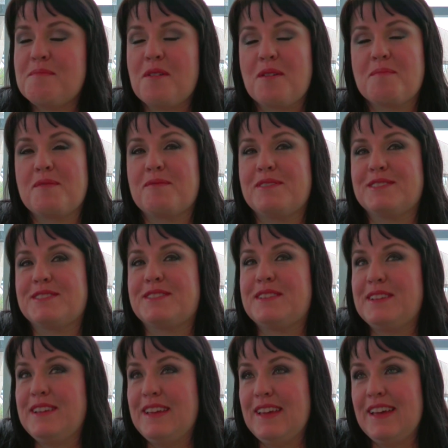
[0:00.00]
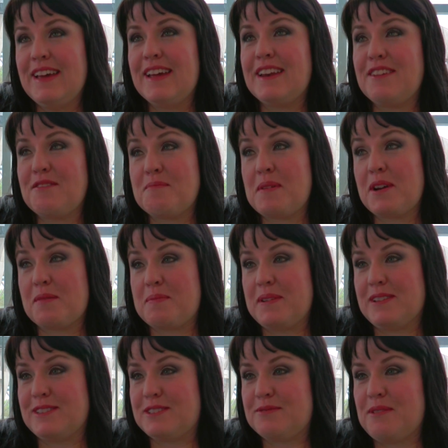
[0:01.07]
Mormon was an even bigger
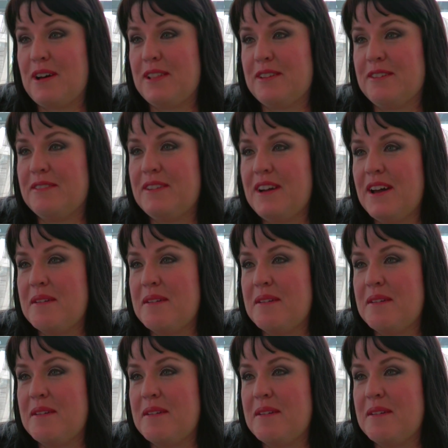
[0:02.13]
pill to swallow.